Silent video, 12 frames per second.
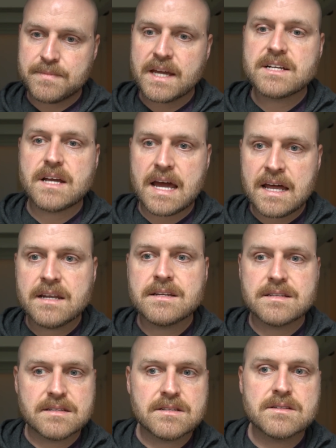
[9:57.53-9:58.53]
like
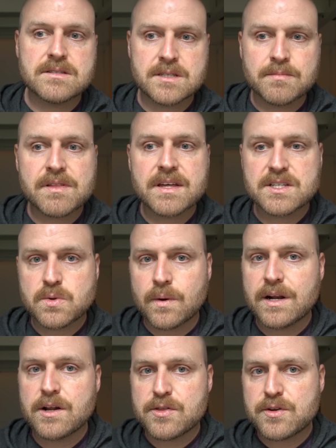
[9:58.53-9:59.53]
and something like
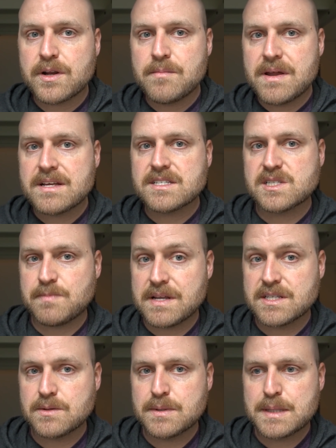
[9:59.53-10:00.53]
20 or 30 minutes
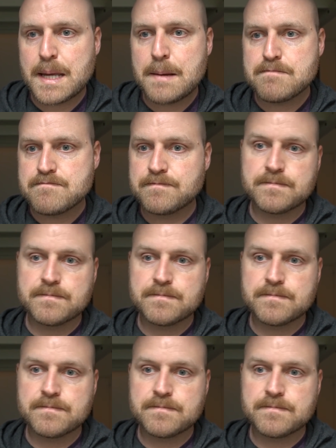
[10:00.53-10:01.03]
spent doing that